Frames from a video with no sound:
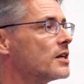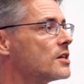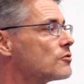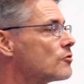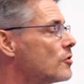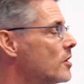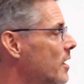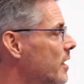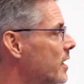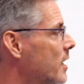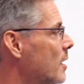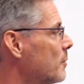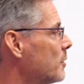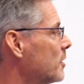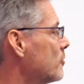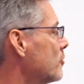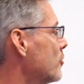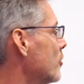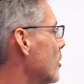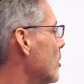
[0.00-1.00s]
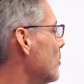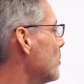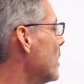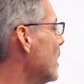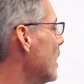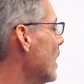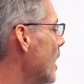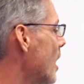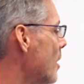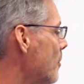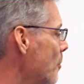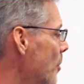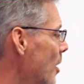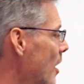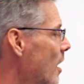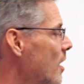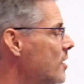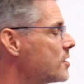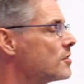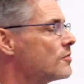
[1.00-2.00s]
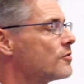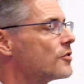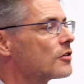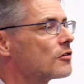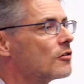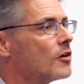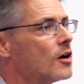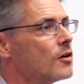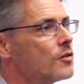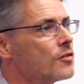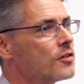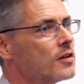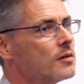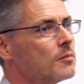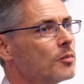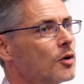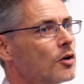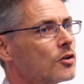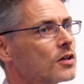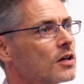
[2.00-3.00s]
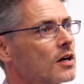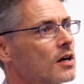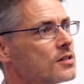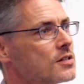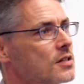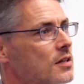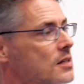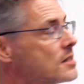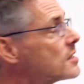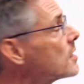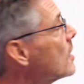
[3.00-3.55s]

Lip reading: is really coming from. And part of the growth in podcasting is